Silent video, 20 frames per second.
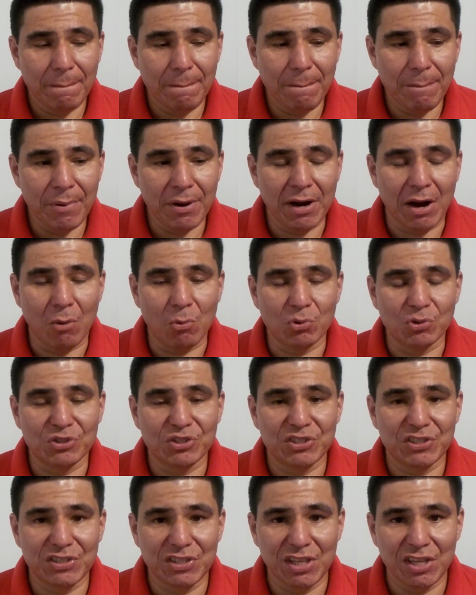But I will
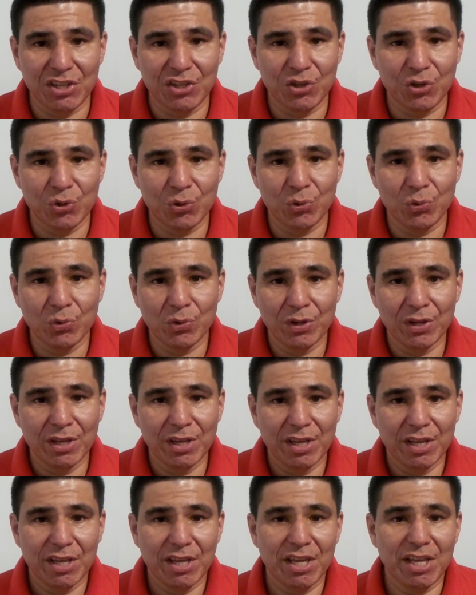see you
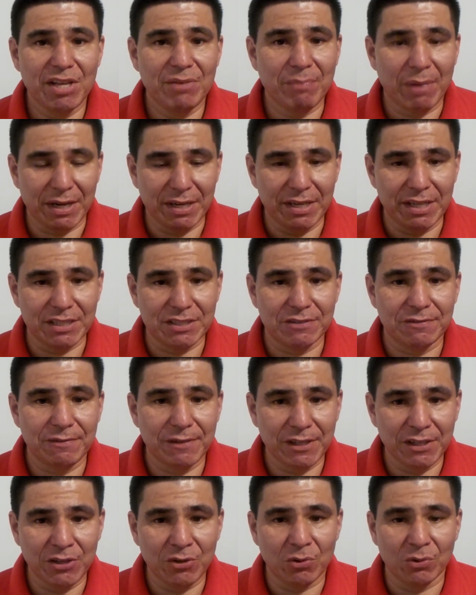in my next
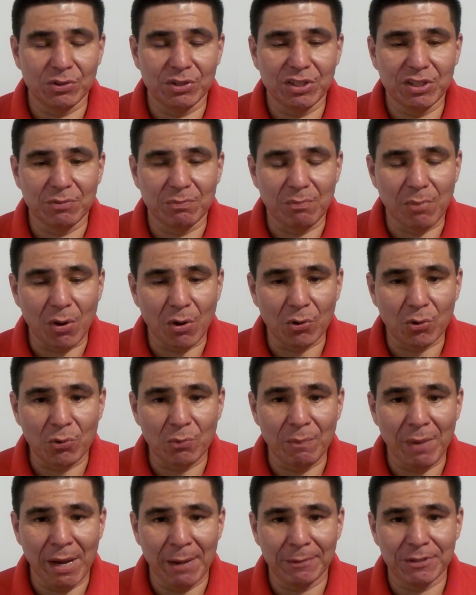video on the Embargo
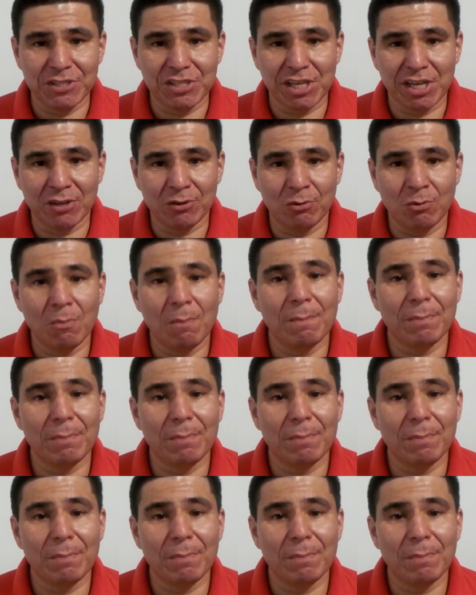Man channel.